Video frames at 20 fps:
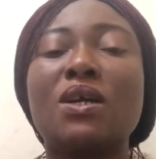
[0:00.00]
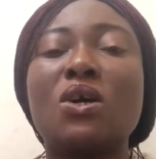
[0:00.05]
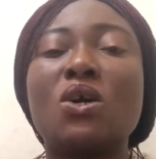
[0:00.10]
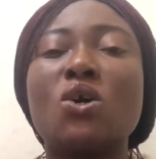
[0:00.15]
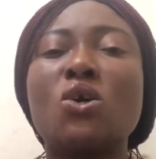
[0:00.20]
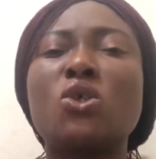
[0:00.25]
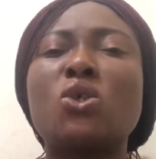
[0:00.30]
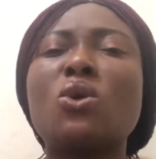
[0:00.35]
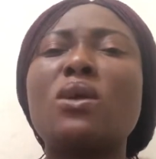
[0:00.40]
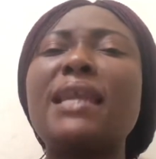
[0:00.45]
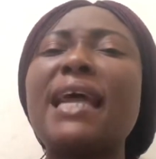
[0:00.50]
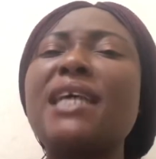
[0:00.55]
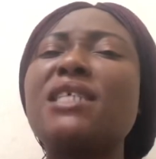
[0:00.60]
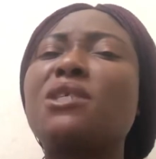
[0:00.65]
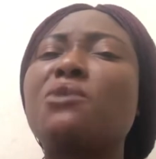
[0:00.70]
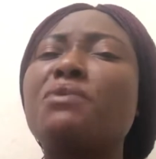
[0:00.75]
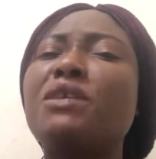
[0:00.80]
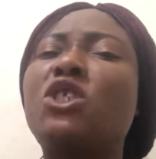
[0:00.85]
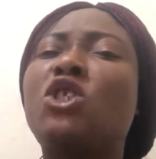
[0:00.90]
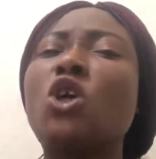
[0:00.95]
So
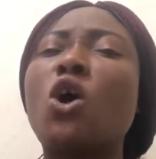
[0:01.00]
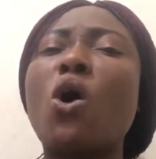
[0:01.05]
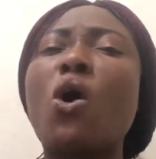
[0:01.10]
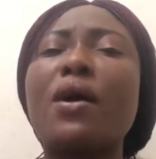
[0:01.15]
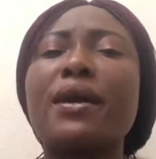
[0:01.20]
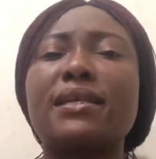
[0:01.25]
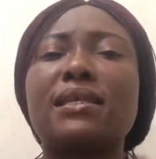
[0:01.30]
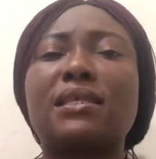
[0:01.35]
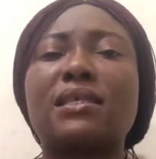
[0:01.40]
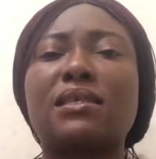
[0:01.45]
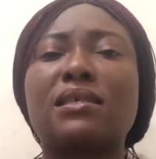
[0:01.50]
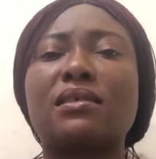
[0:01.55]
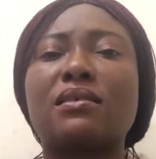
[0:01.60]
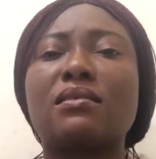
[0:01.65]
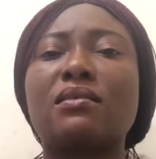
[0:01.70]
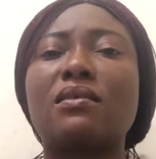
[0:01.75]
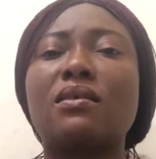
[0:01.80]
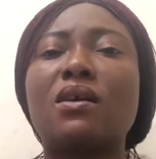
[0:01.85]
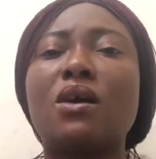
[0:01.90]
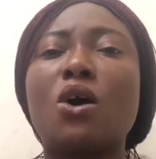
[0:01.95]
let's rejoice
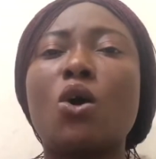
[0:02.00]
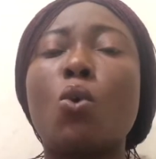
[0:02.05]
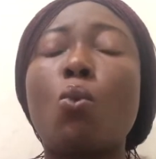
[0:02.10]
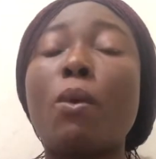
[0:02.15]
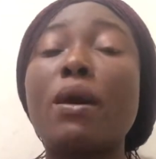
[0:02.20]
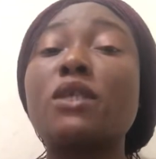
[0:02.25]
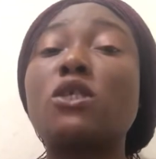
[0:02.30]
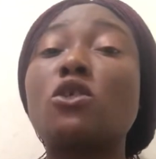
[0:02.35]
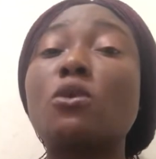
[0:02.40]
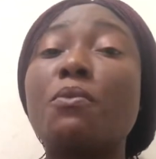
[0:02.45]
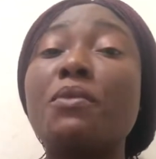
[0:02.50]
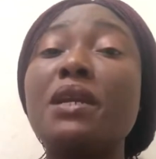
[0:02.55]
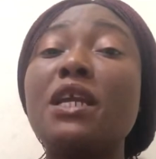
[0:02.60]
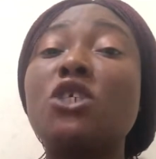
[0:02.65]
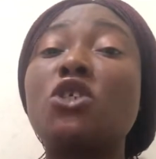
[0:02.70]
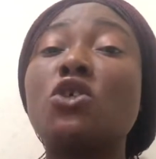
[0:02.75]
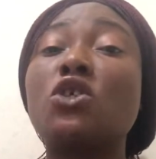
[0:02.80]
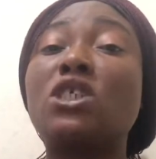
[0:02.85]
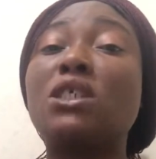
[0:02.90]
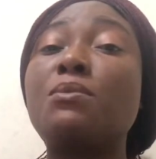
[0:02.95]
when some
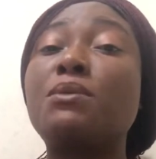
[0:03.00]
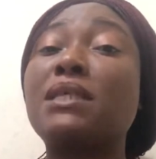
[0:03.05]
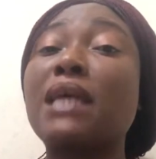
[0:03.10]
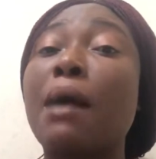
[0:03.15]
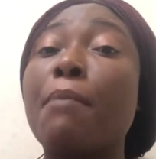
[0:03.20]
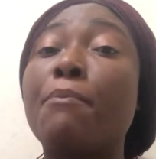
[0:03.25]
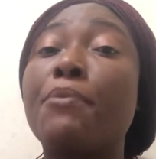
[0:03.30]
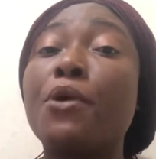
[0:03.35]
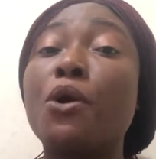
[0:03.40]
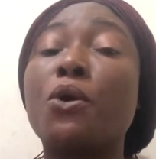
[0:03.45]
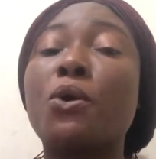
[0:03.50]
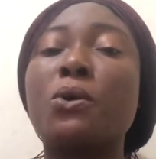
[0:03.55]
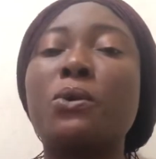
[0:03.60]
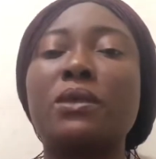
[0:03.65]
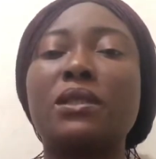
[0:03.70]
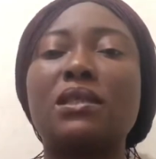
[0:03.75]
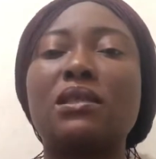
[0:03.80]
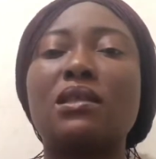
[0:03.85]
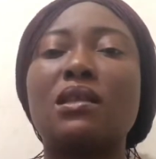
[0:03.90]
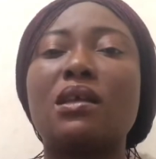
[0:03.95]
relationships are
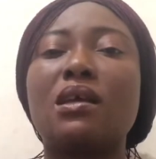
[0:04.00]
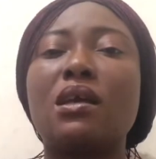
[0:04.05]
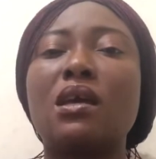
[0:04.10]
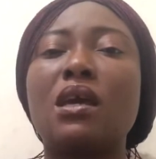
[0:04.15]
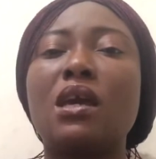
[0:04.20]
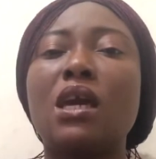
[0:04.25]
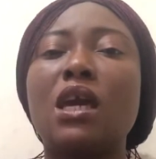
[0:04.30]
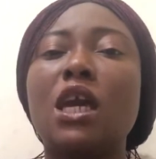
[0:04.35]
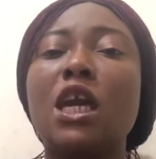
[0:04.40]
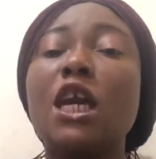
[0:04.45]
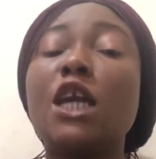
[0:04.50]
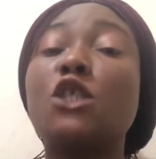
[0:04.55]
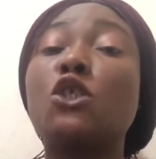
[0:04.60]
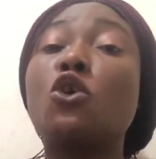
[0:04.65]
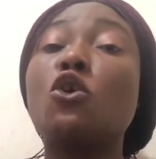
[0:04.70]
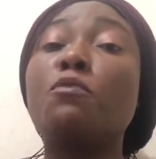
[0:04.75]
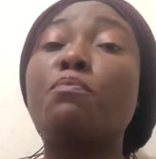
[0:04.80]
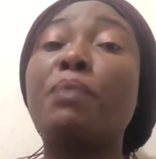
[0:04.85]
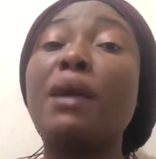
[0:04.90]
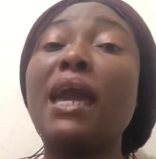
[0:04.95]
broken. It
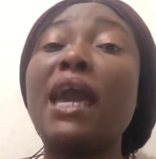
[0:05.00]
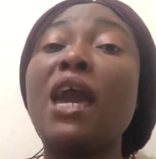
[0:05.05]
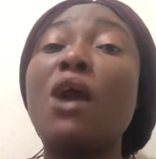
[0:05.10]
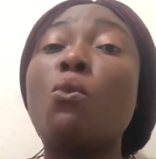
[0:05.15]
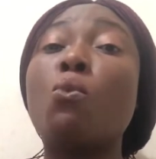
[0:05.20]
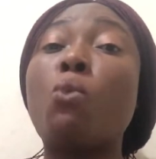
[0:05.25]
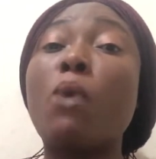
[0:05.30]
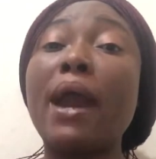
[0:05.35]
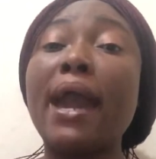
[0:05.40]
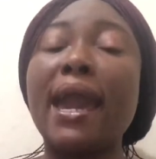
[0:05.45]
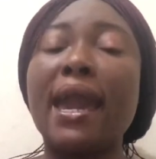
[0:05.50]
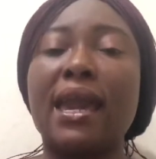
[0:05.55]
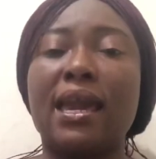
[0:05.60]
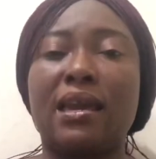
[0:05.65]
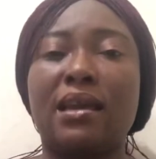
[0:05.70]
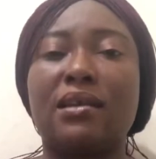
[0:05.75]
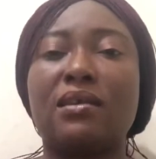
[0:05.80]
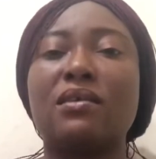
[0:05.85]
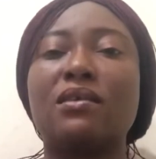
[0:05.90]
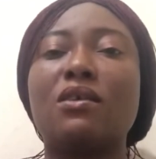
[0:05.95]
could be a
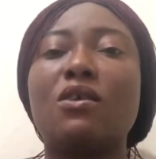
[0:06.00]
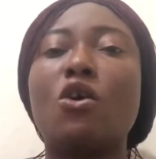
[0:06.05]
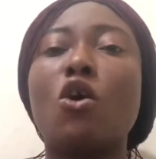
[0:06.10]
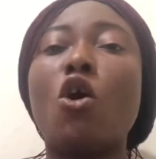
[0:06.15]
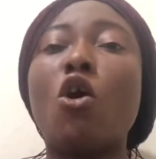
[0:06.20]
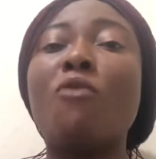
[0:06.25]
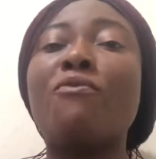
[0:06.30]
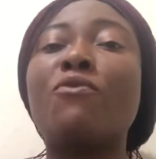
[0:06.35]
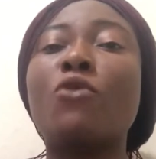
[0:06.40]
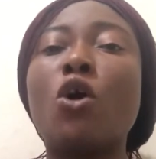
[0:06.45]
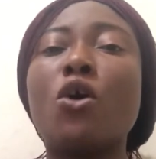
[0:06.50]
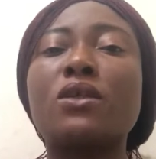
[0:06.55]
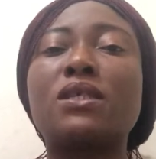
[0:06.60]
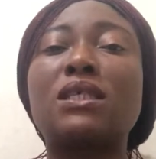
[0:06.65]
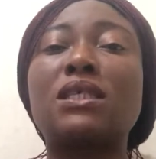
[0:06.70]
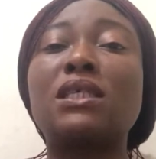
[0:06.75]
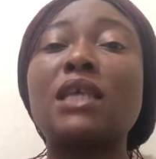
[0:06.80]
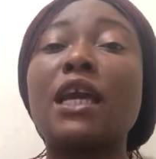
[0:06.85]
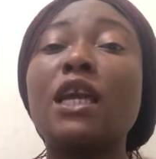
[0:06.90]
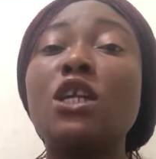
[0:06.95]
way of God
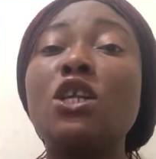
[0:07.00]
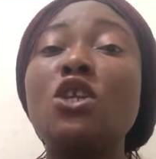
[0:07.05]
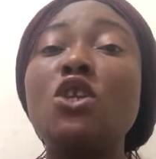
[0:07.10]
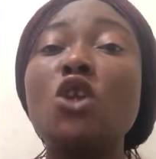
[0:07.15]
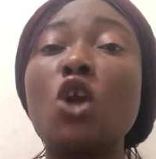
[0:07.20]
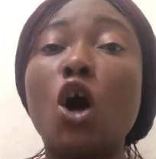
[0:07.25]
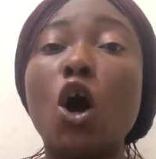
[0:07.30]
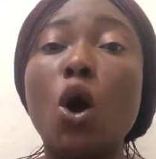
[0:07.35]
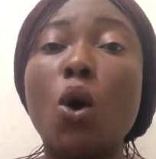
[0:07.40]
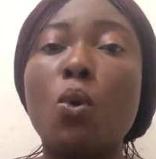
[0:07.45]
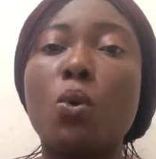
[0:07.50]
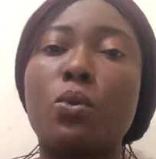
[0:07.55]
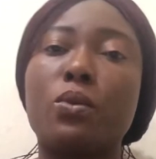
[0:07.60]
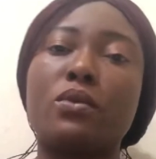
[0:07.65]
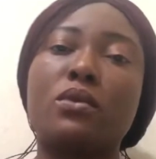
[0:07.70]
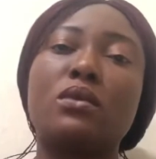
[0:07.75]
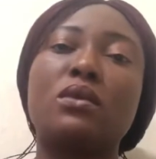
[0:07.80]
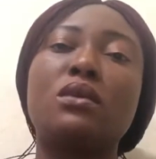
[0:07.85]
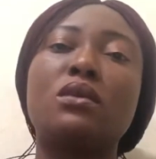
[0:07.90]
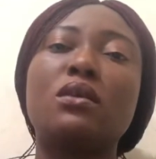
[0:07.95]
saying,
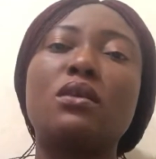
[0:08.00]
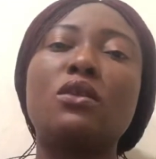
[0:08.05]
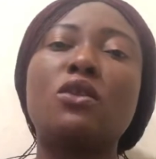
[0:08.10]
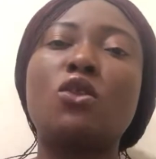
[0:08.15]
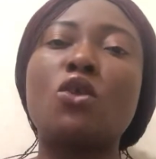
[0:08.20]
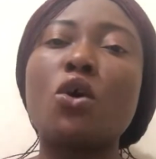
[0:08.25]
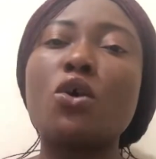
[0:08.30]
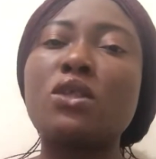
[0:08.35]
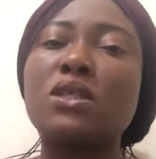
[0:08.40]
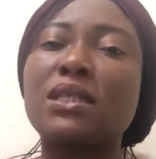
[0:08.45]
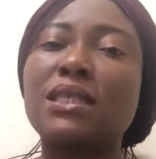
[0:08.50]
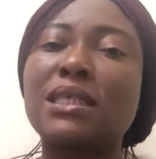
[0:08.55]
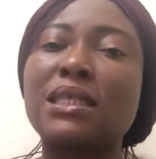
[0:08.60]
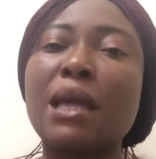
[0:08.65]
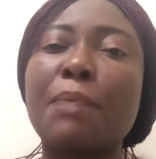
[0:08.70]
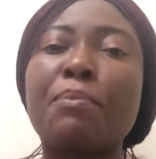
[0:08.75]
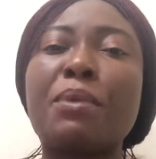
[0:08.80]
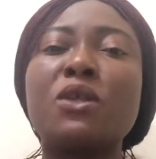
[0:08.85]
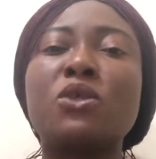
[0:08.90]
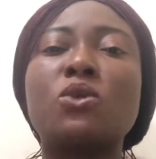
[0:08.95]
no, don't
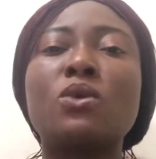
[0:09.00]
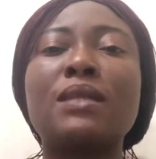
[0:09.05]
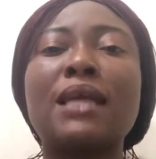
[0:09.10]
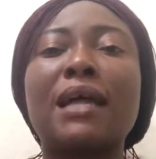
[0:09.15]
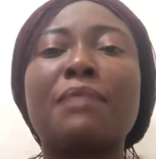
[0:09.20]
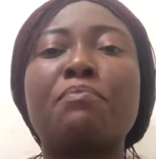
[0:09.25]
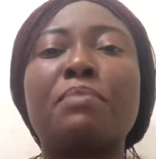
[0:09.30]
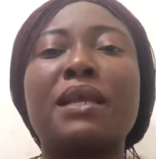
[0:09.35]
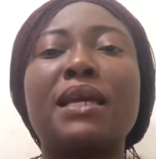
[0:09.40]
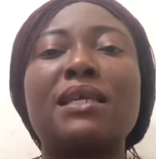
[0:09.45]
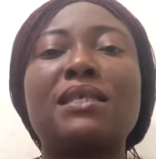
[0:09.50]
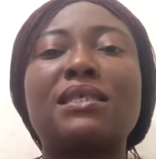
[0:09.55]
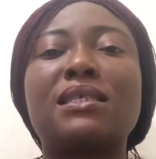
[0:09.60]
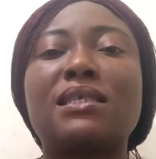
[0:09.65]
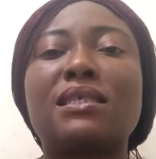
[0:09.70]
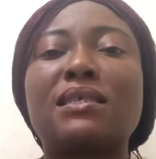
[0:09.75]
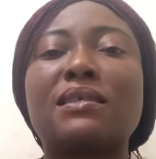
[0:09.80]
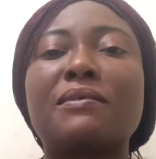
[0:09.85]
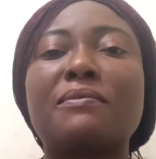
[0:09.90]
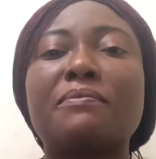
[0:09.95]
step into that
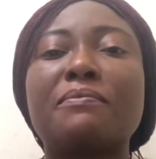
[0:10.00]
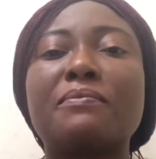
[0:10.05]
place.